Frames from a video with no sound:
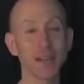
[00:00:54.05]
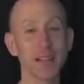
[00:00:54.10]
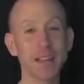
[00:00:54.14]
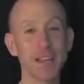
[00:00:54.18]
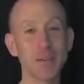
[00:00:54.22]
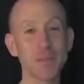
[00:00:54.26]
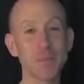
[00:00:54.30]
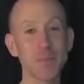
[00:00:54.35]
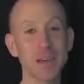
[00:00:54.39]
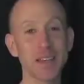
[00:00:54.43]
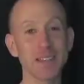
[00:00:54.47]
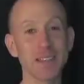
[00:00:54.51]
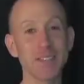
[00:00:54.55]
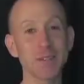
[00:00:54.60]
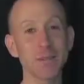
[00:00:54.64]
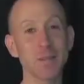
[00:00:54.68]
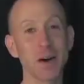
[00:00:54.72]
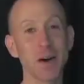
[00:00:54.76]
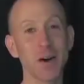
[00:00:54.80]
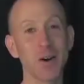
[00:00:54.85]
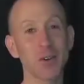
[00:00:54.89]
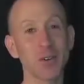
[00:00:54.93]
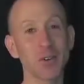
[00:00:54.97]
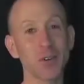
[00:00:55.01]
I like best
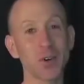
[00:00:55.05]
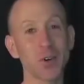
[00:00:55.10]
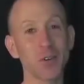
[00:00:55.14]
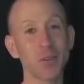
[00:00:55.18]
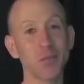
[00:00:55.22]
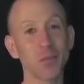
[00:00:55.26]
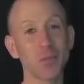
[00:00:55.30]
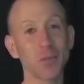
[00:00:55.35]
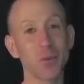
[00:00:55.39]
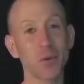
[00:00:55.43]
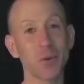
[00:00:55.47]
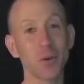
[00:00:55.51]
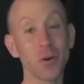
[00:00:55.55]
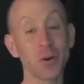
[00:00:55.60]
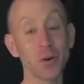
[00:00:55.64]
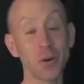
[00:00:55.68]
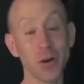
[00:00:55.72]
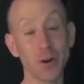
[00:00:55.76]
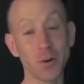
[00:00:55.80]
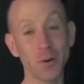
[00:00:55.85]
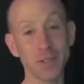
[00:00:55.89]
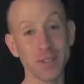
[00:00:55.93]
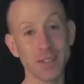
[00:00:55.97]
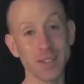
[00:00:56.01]
about Go for
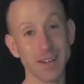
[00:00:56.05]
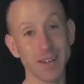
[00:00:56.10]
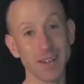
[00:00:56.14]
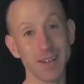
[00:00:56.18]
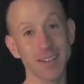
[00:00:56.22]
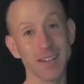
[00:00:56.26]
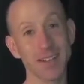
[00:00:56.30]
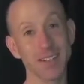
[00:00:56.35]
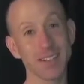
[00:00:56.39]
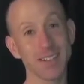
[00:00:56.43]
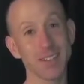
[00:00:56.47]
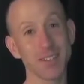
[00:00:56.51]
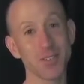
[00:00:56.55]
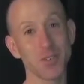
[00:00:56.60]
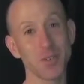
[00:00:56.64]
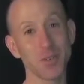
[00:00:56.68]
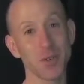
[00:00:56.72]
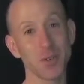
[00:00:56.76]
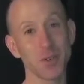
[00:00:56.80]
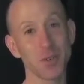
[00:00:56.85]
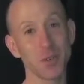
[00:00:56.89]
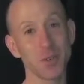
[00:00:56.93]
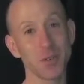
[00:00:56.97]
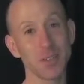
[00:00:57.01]
Barocco is that I get
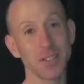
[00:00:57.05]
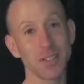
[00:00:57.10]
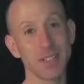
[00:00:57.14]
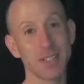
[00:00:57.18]
to